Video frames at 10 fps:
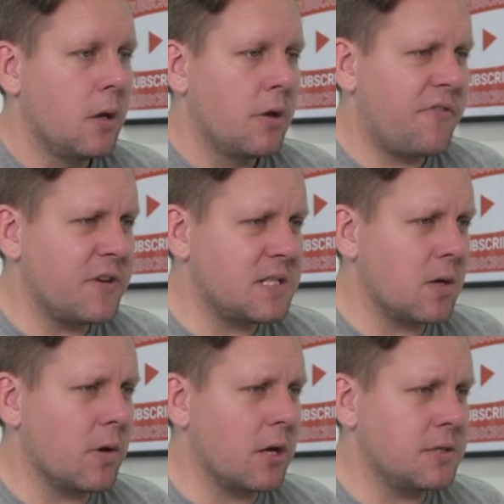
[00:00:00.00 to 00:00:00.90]
The first thing
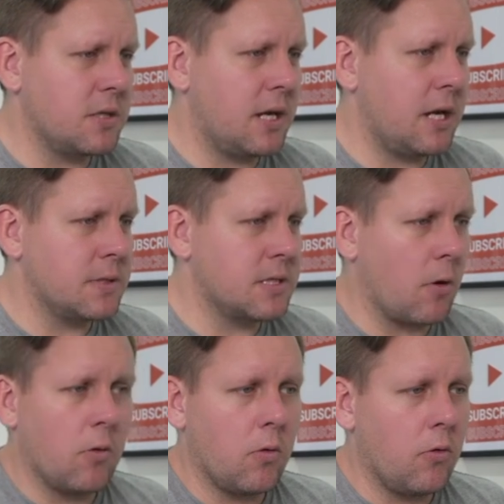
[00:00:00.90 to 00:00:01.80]
we're going to do here is
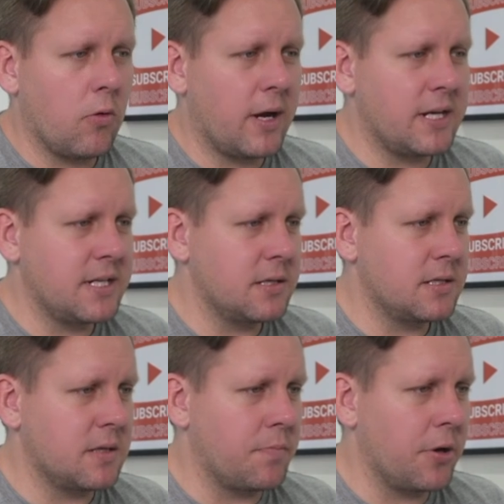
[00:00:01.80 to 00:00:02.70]
scroll all the way down to
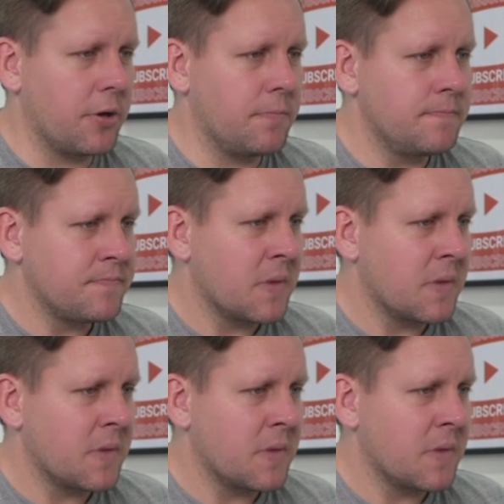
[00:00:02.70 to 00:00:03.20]
the bottom